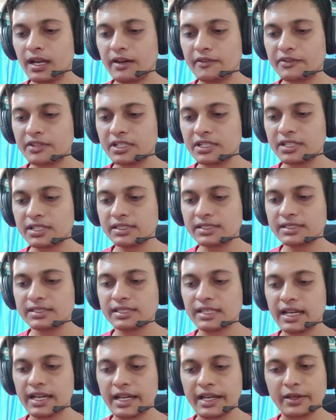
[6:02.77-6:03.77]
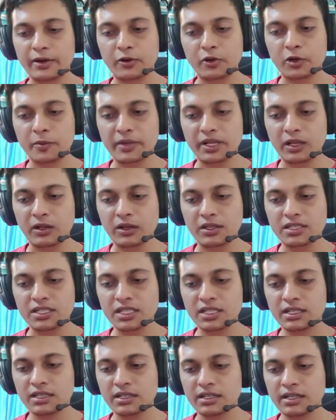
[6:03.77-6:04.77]
After this, I wrote my
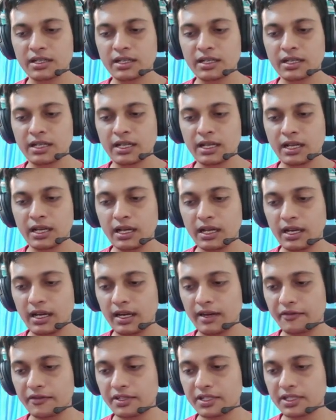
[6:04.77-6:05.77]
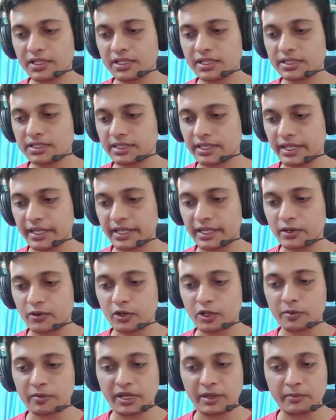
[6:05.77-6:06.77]
logic. After this, I
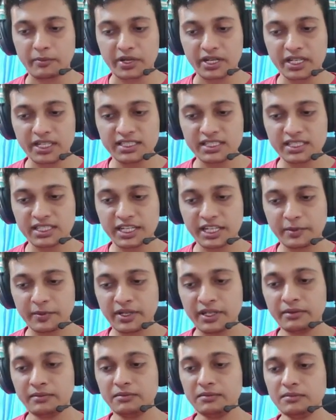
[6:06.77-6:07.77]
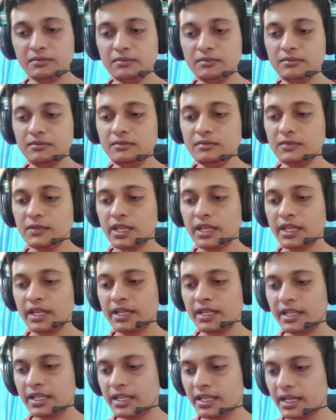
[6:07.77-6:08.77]
wrote my print statement,
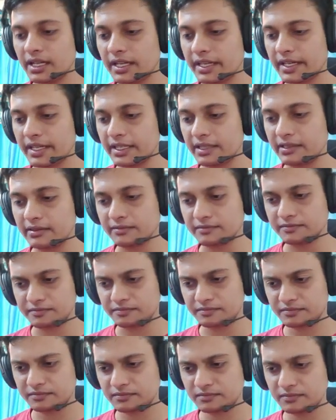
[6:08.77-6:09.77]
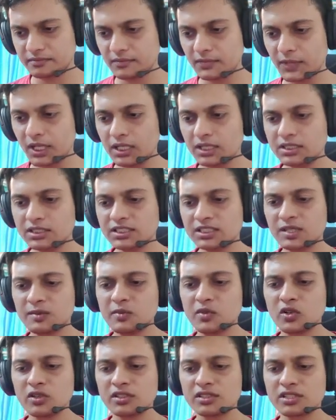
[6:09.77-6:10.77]
and then again
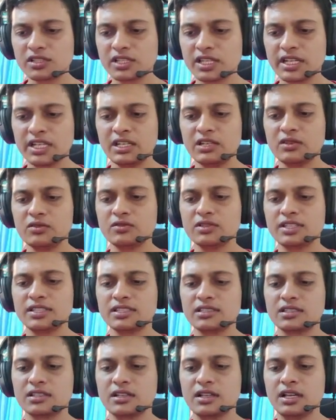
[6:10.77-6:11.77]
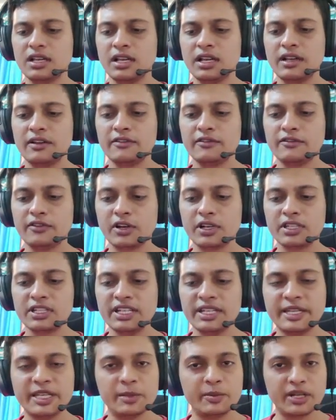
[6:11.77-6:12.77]
some more string to just for
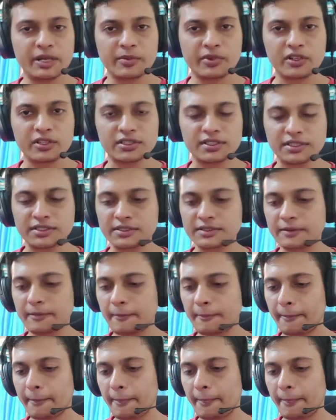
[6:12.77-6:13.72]
the debug process.